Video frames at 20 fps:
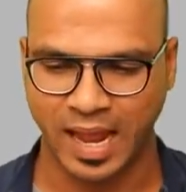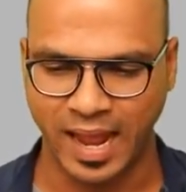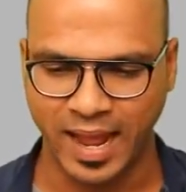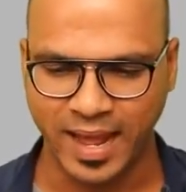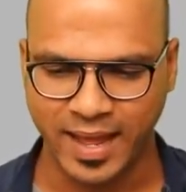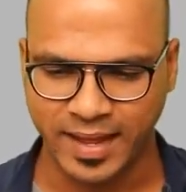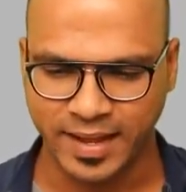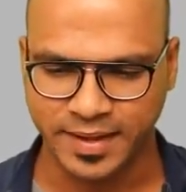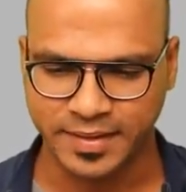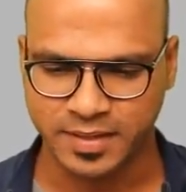
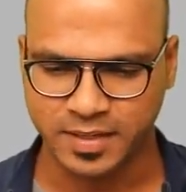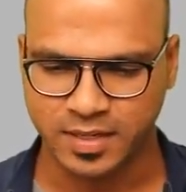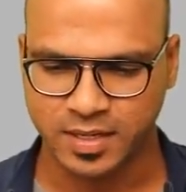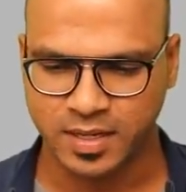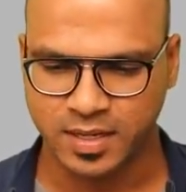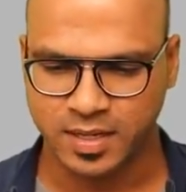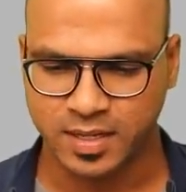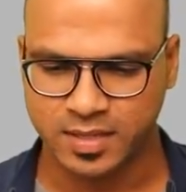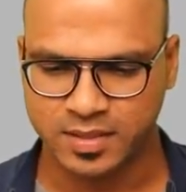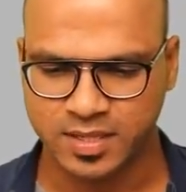
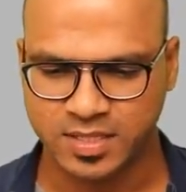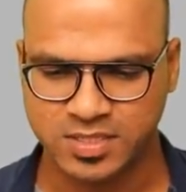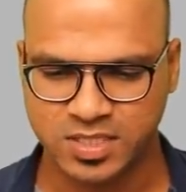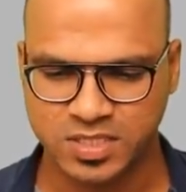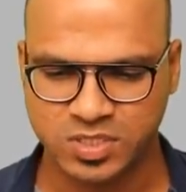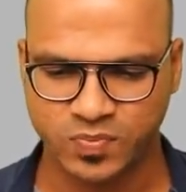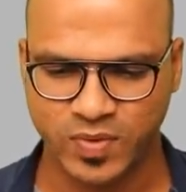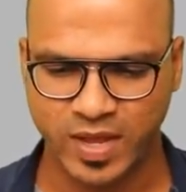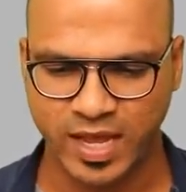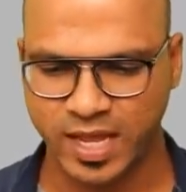And this
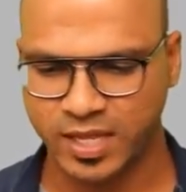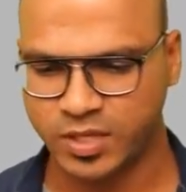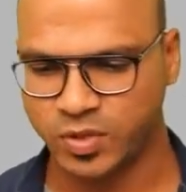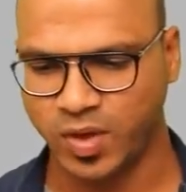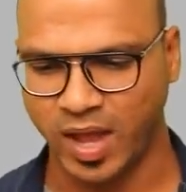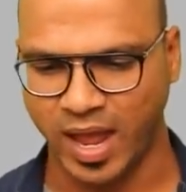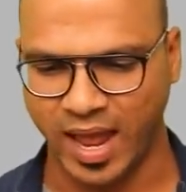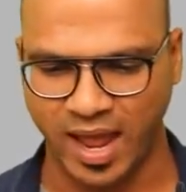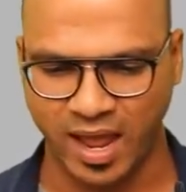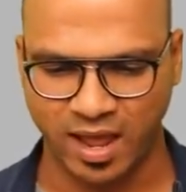is where you
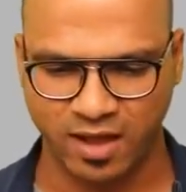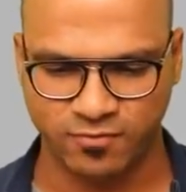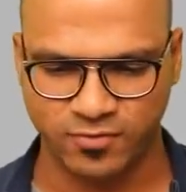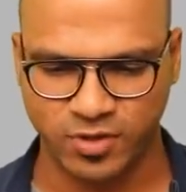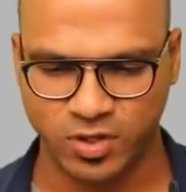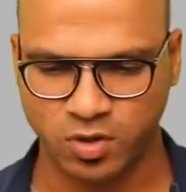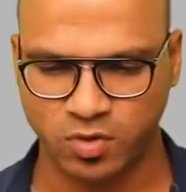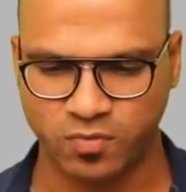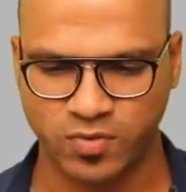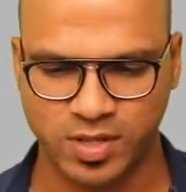have
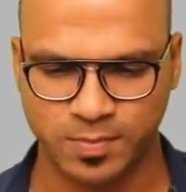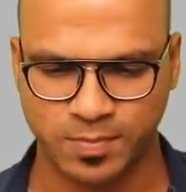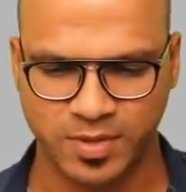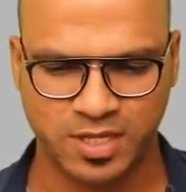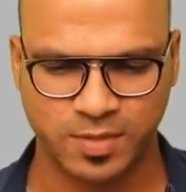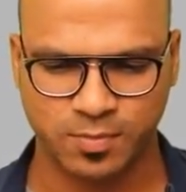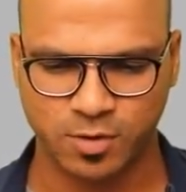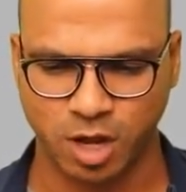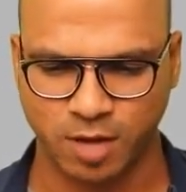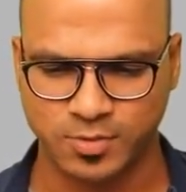
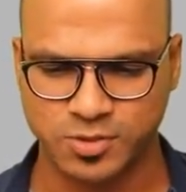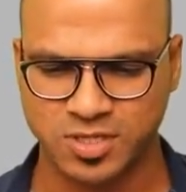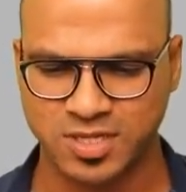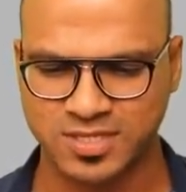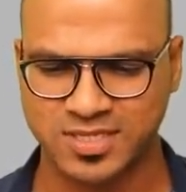multiple option.